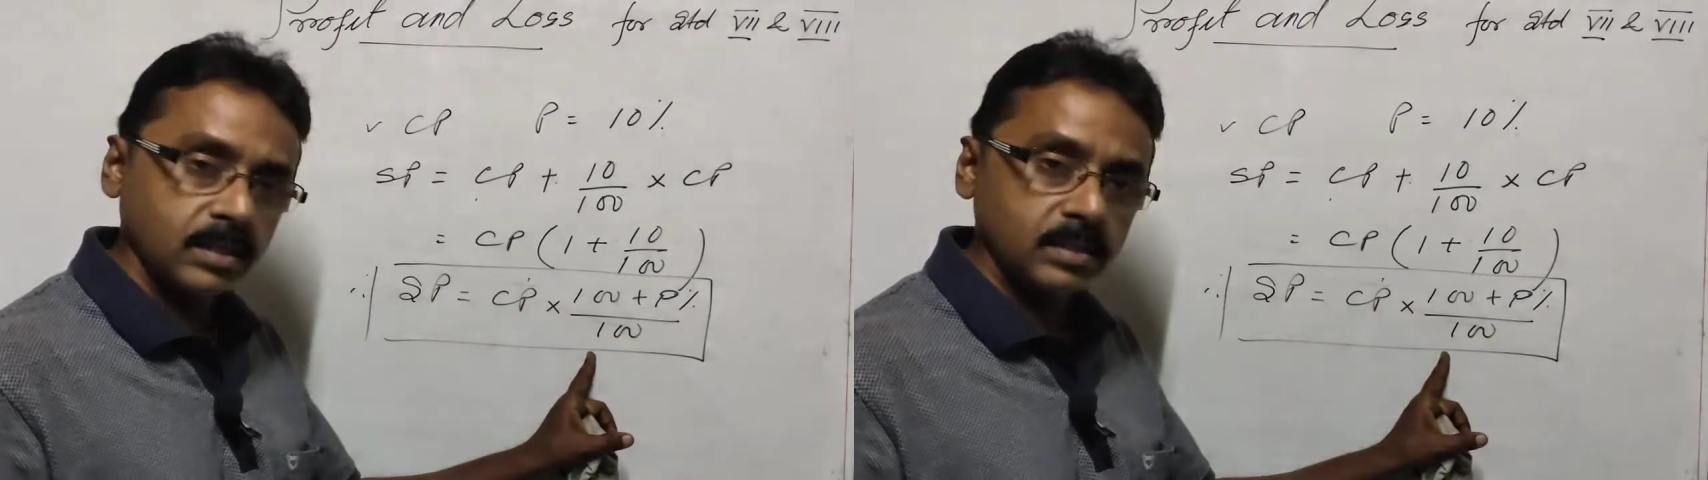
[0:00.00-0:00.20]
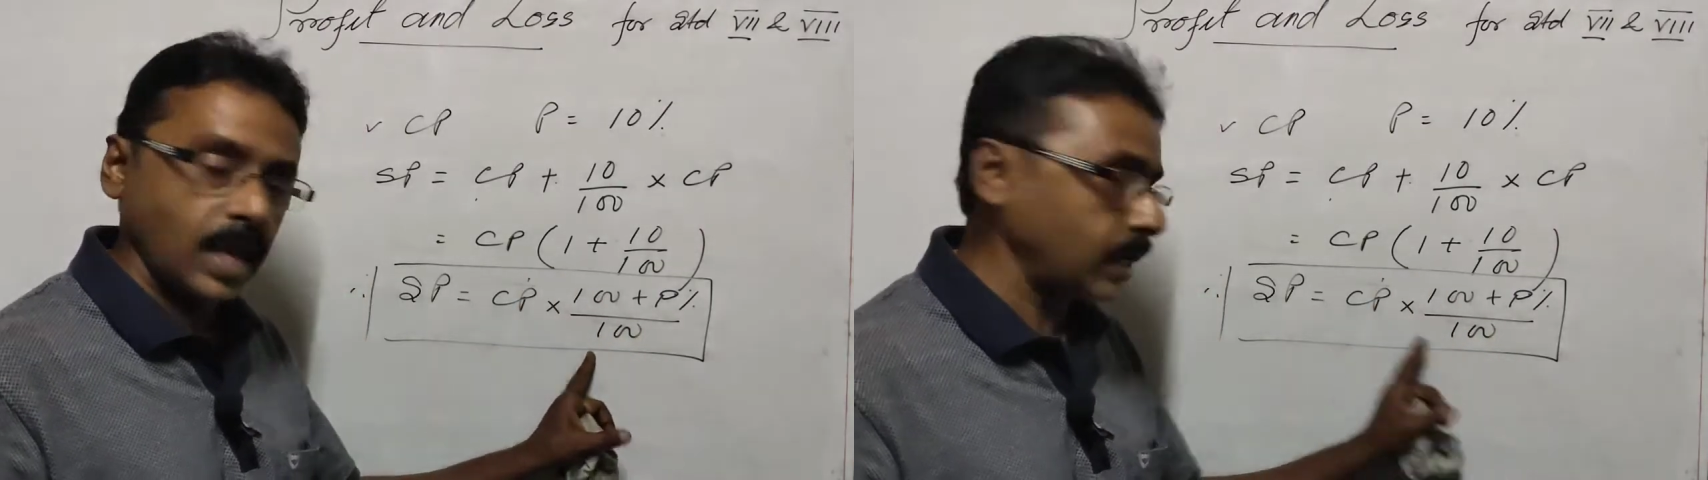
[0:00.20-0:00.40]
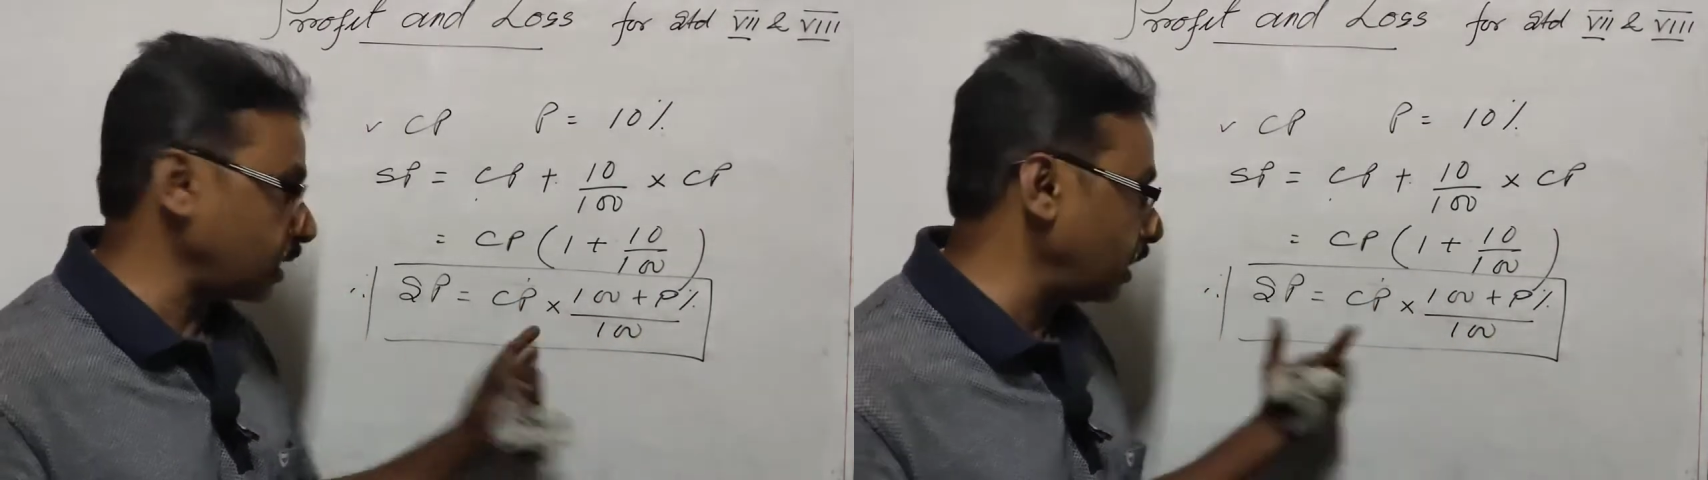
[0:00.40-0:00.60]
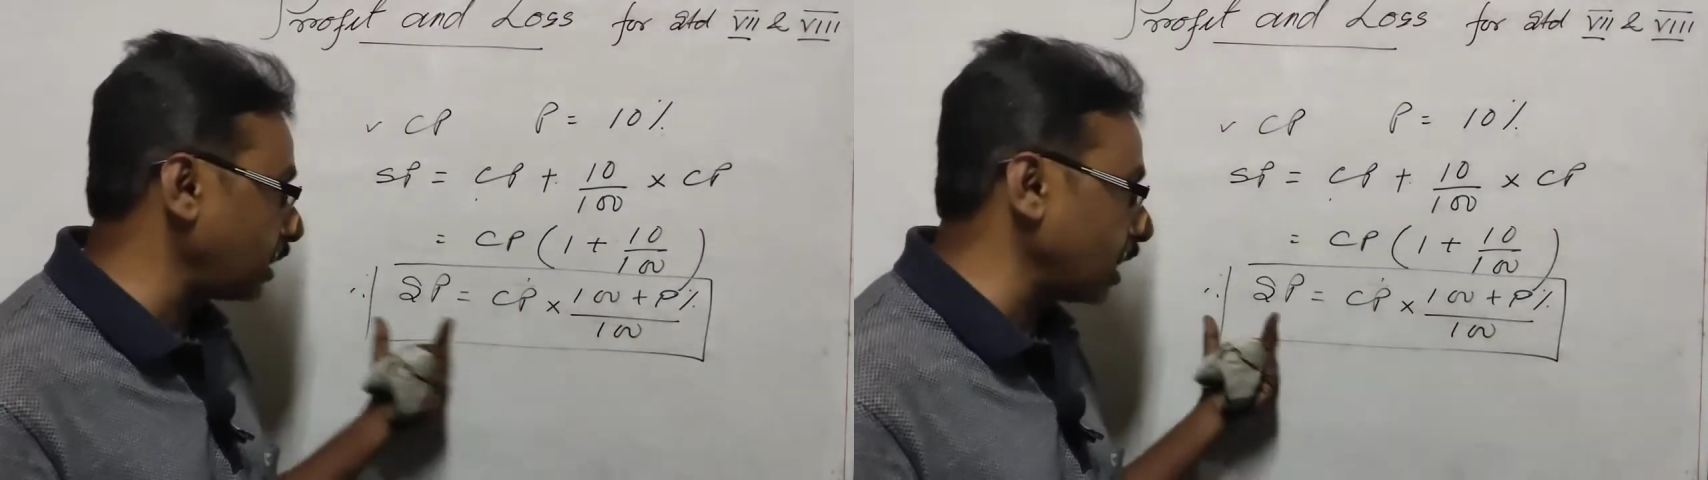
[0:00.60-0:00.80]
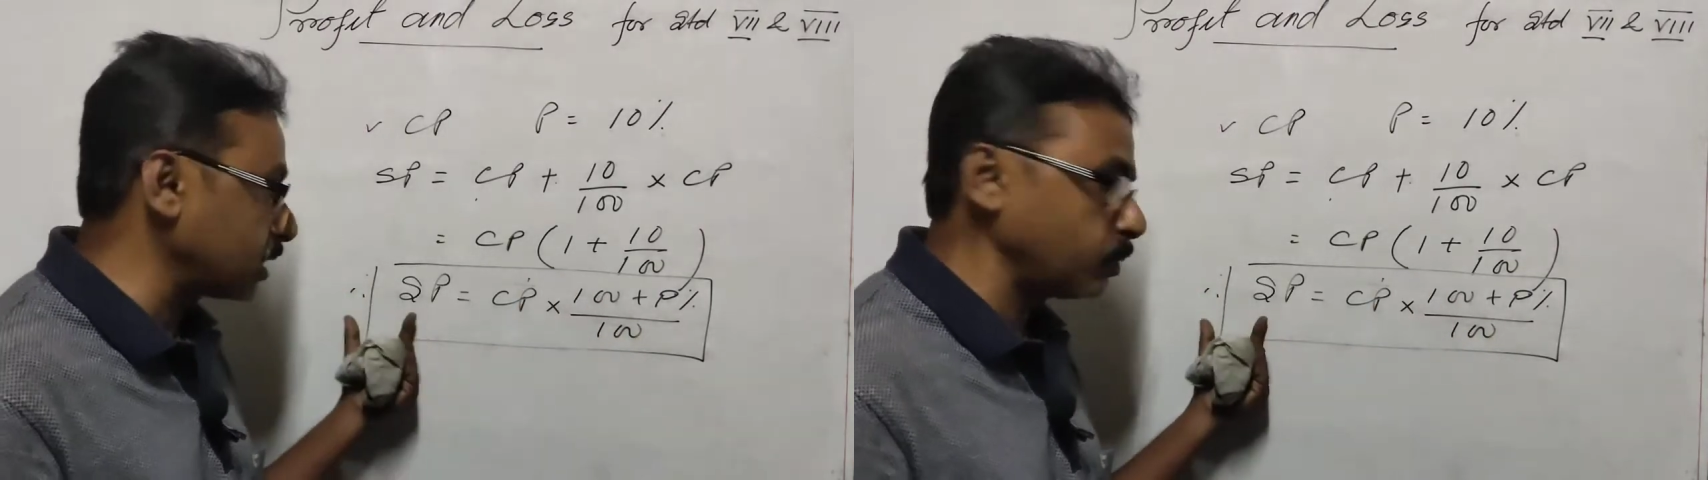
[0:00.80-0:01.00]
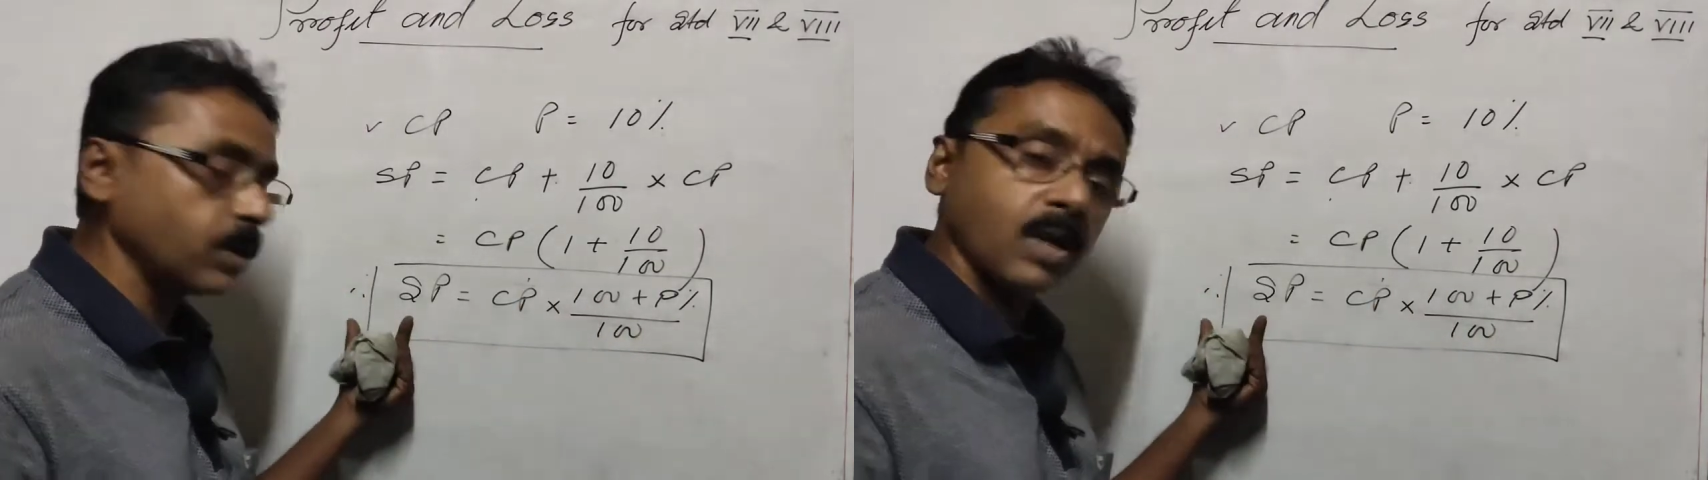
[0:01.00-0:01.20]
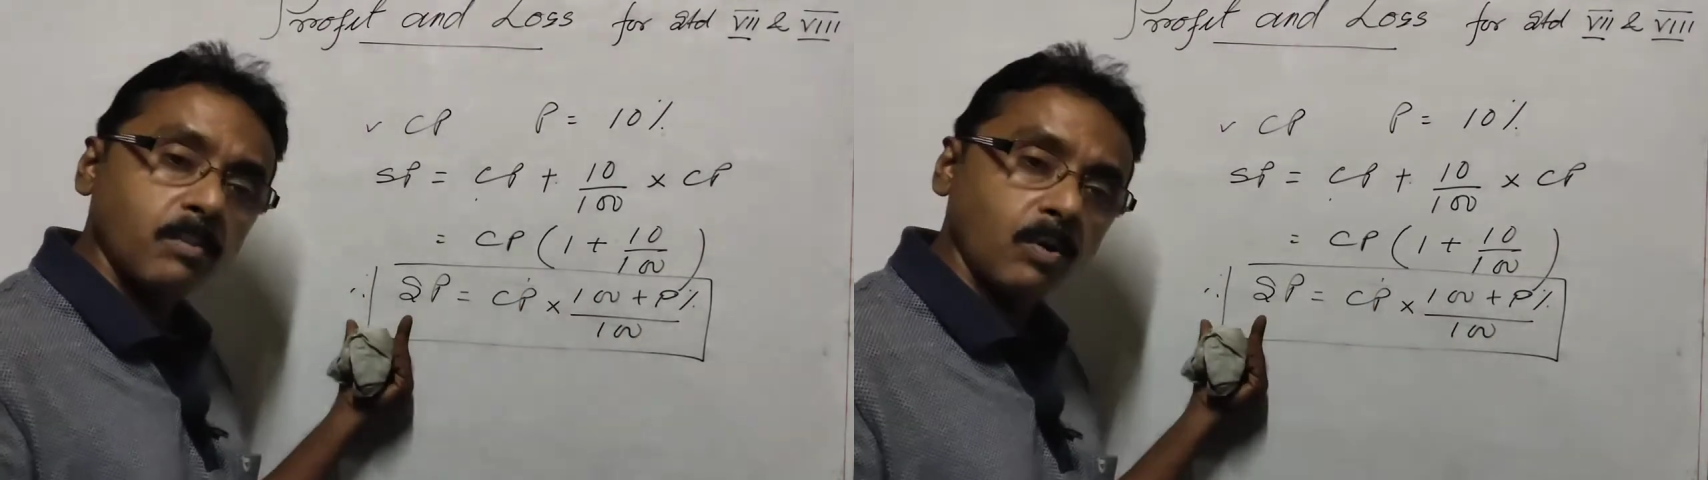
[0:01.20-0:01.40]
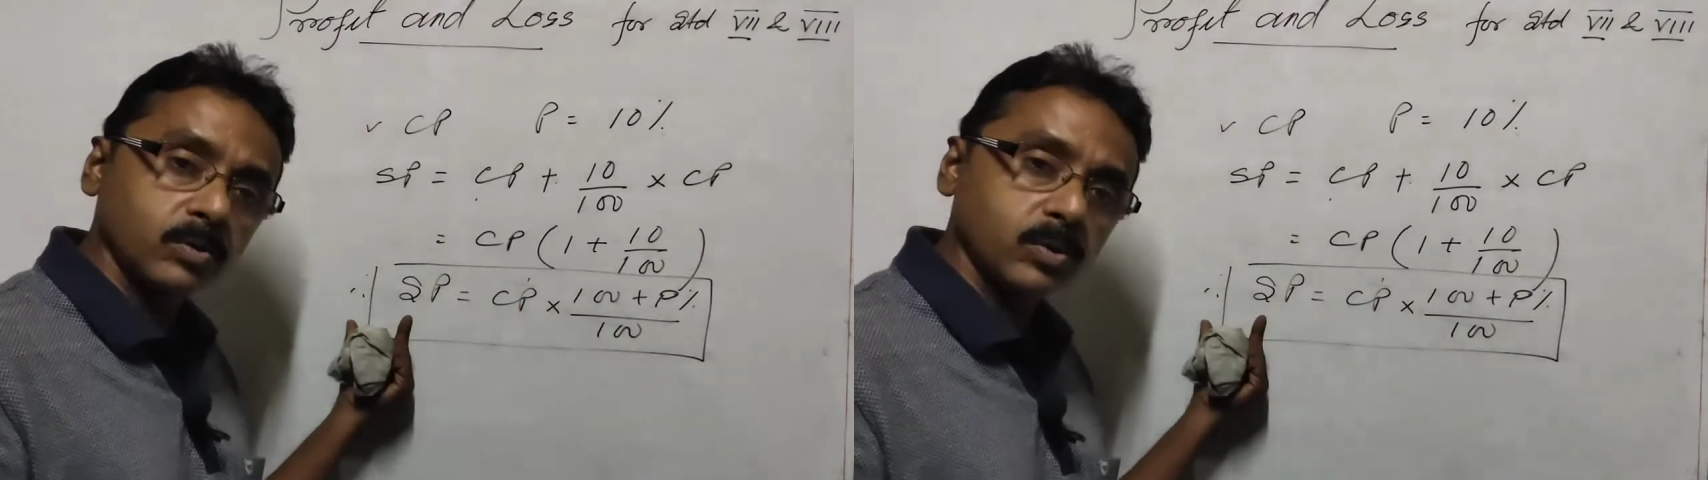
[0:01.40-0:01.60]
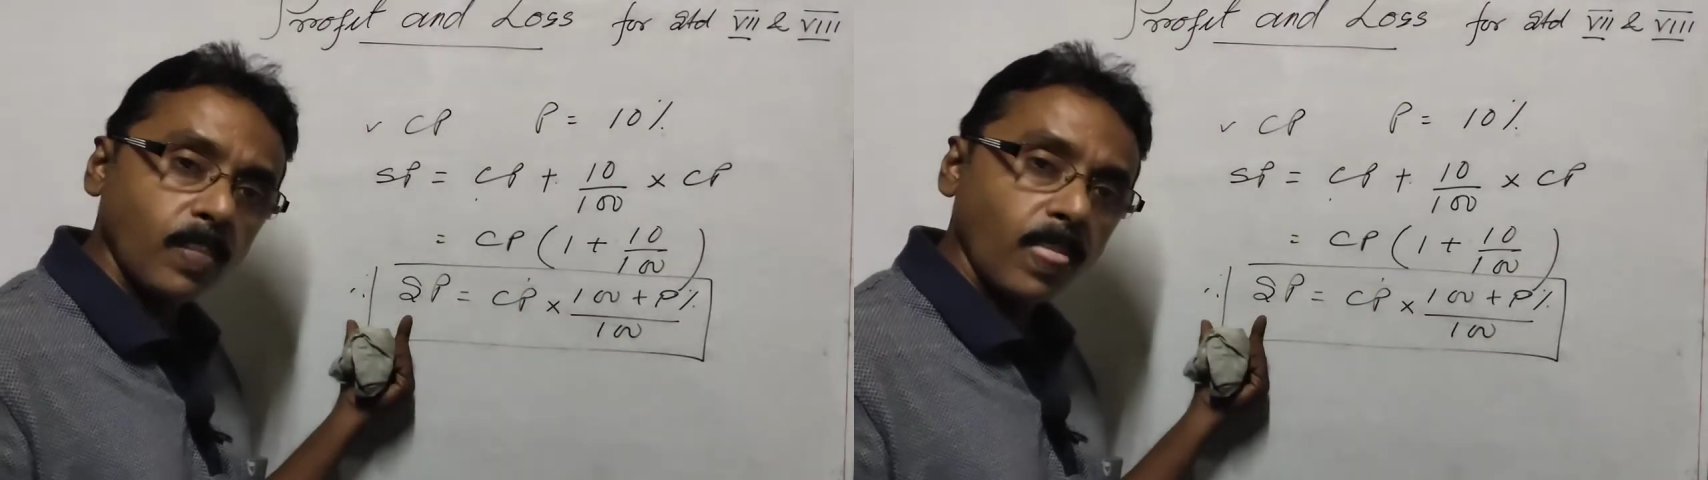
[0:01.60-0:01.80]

directly the SP will come out.